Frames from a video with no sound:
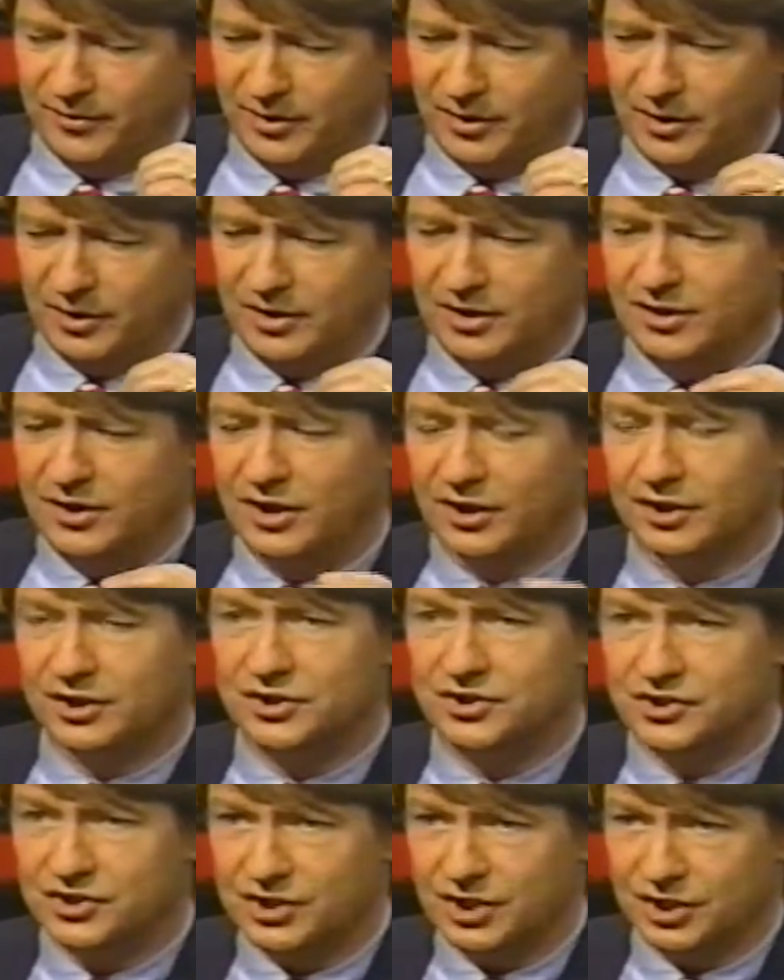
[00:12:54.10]
in their
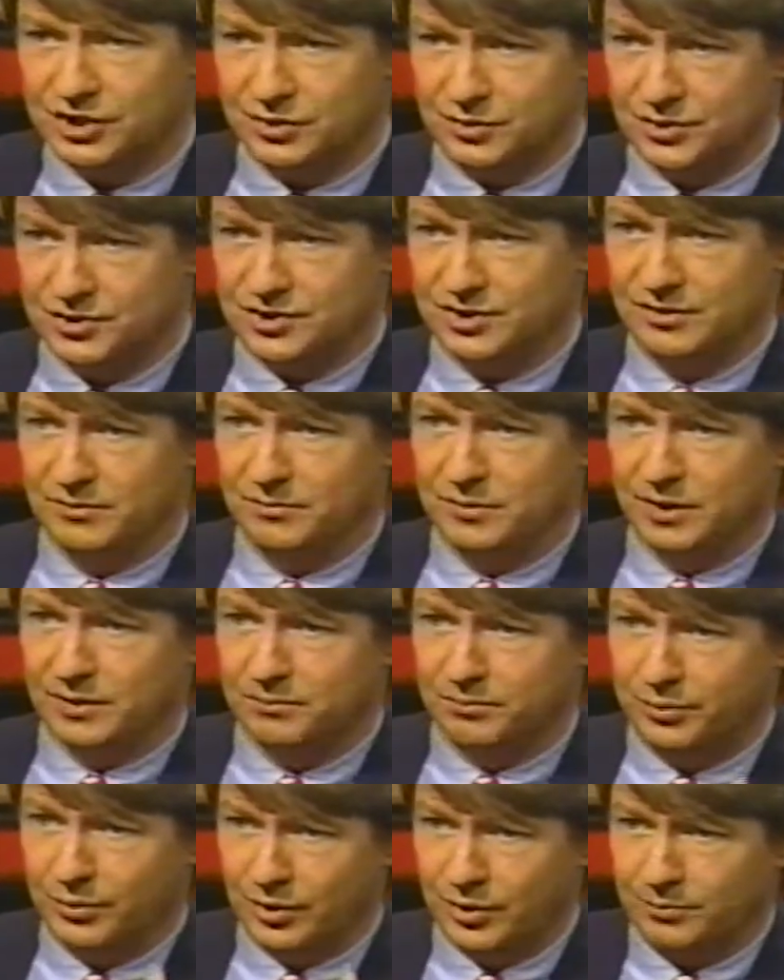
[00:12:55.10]
constituency of being
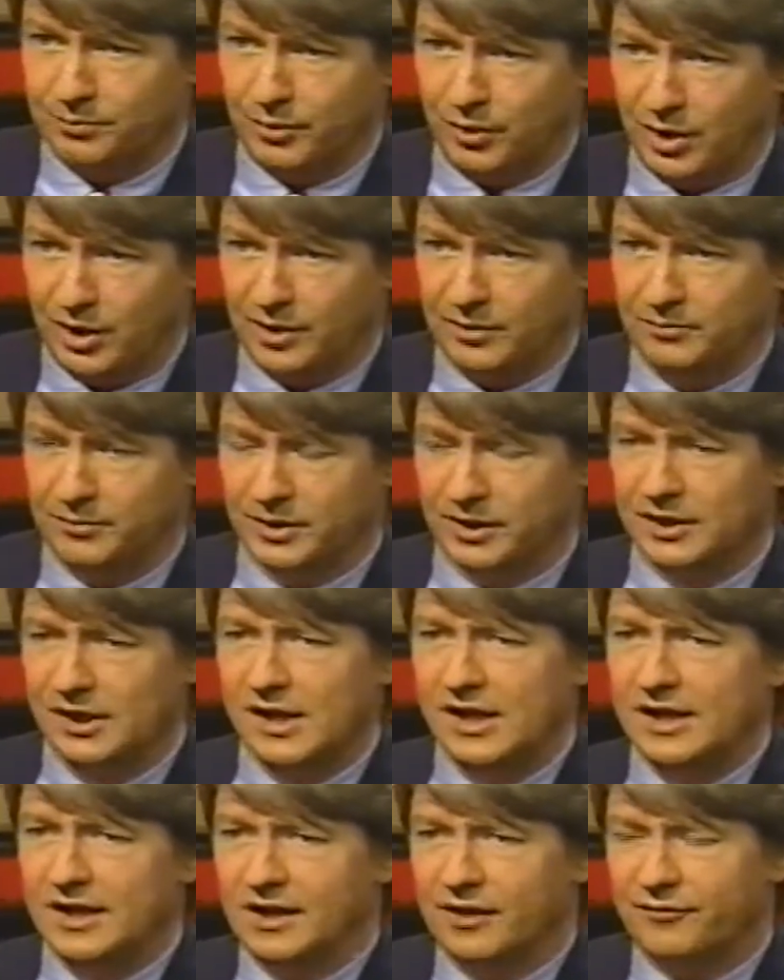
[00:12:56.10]
put upon,
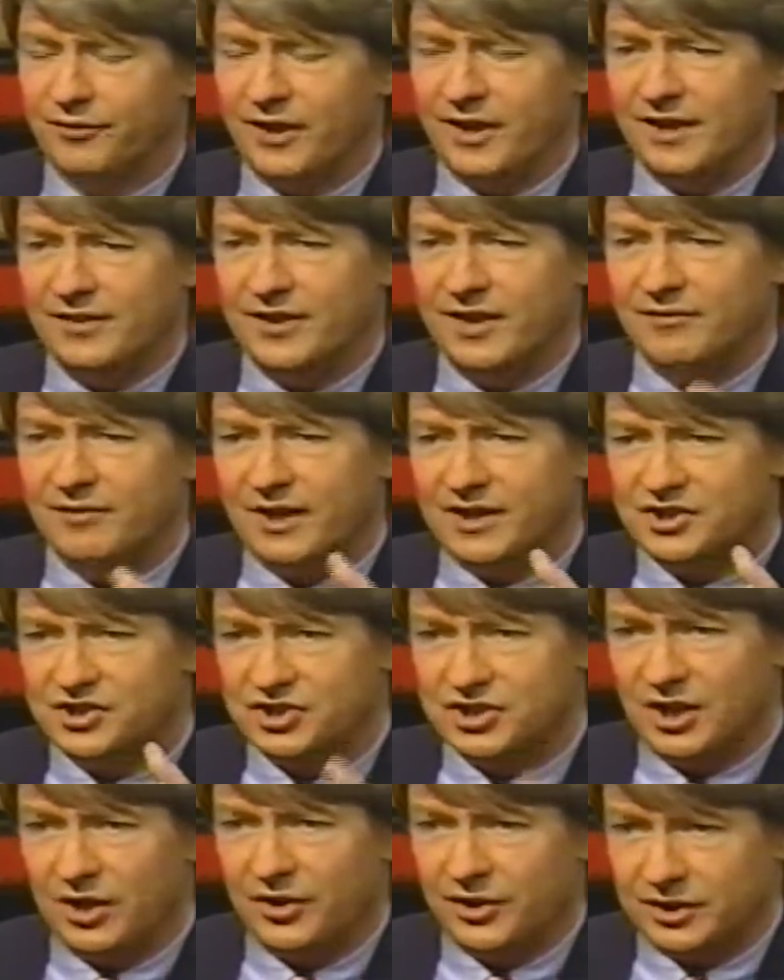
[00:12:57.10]
if they've got to
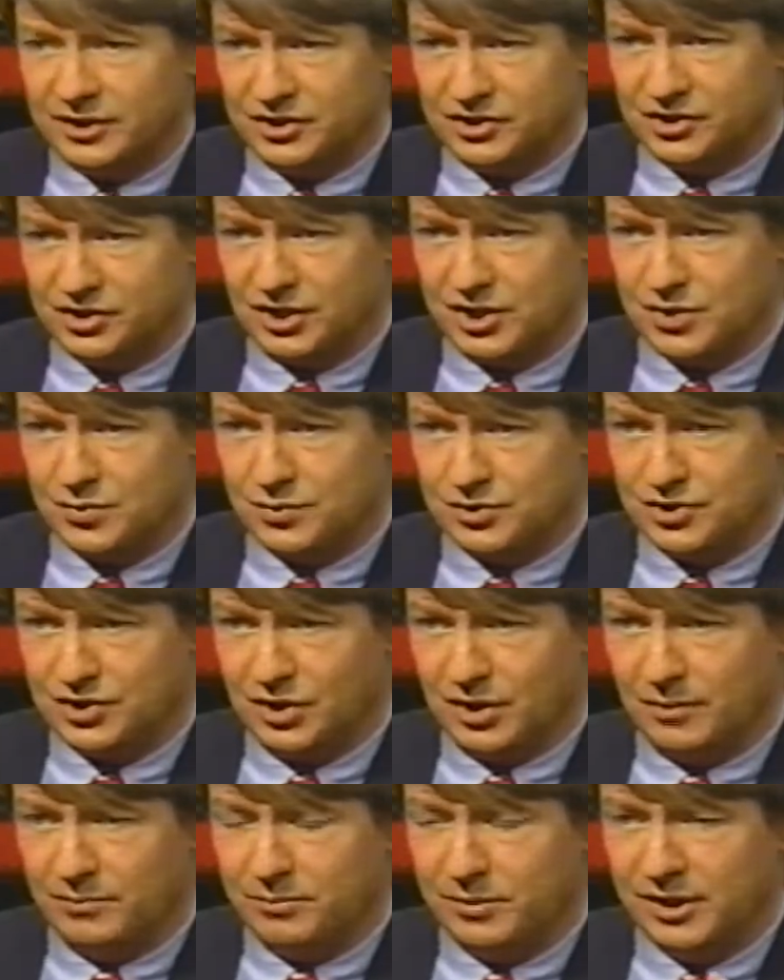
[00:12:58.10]
sell their
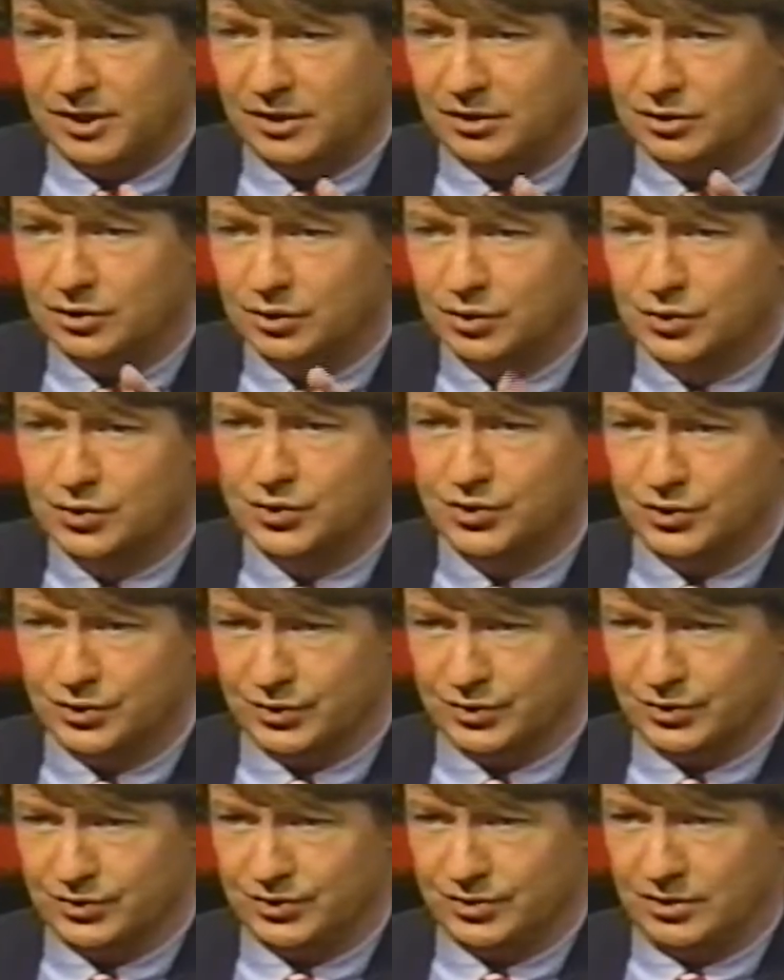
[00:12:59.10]
constituency on being
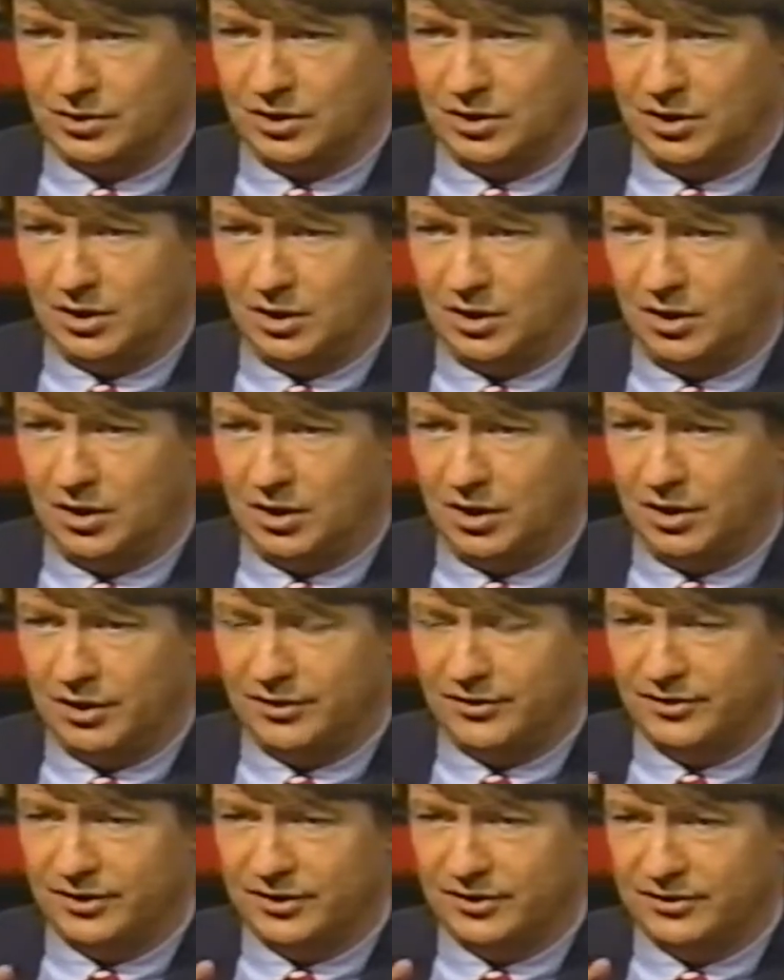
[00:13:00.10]
losers.
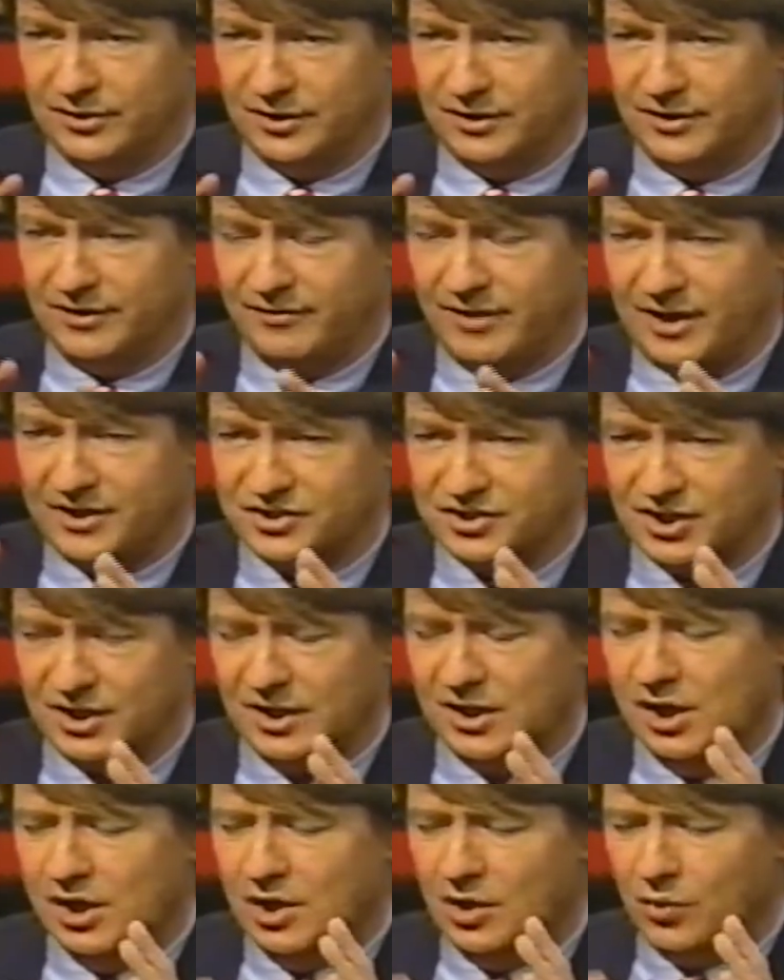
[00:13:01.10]
They've got to
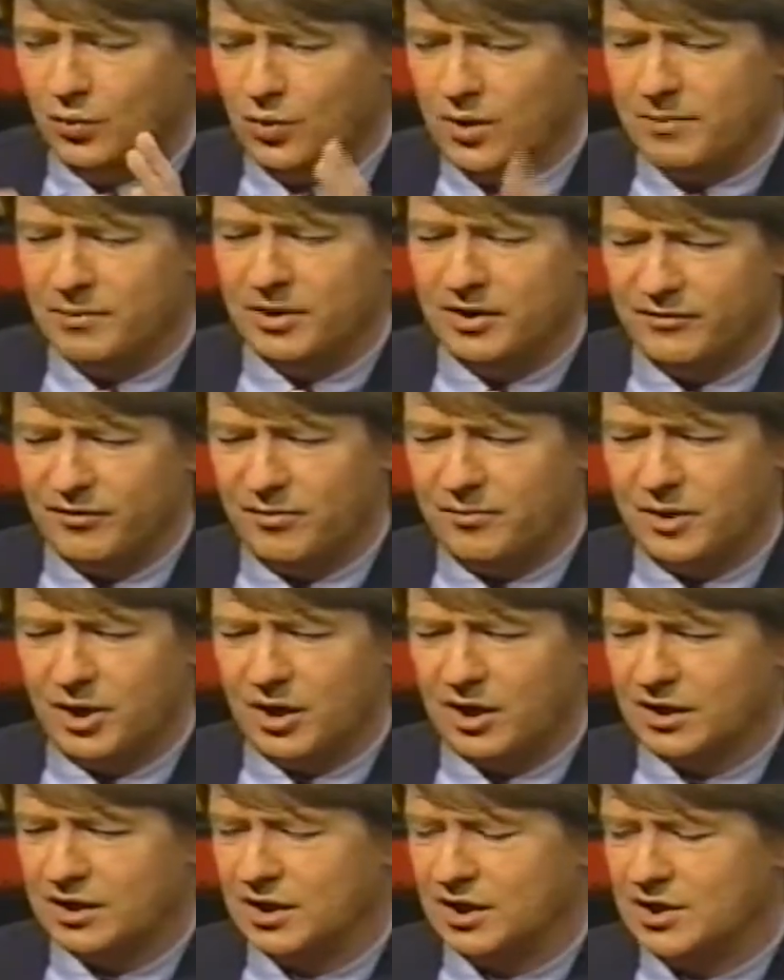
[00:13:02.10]
say, women of
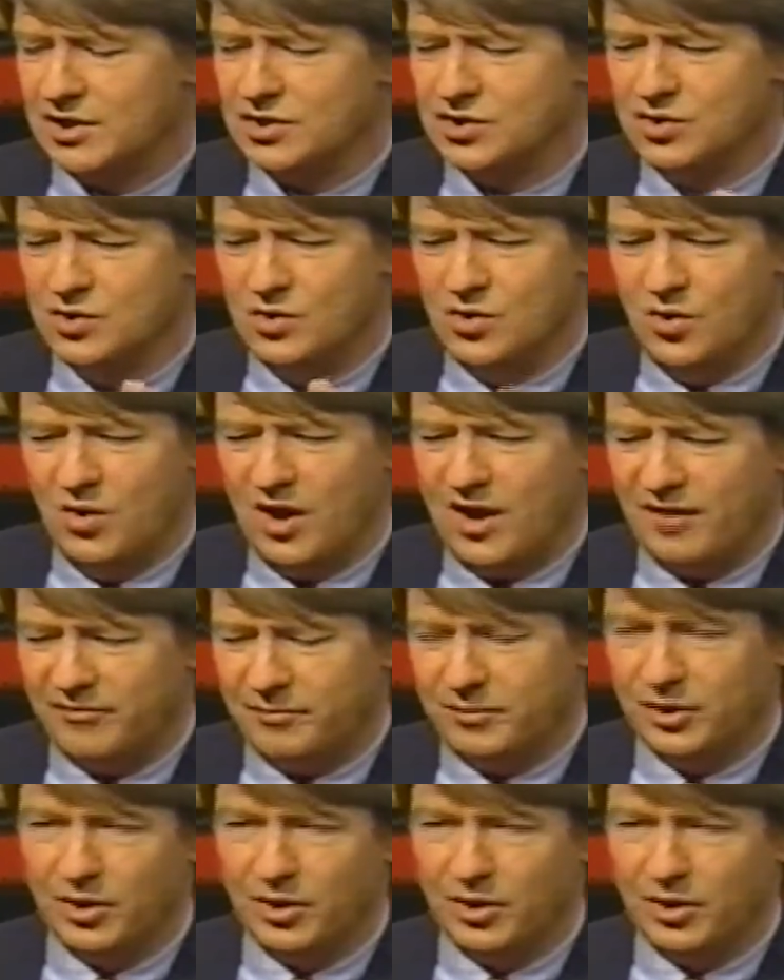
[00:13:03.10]
America, you have been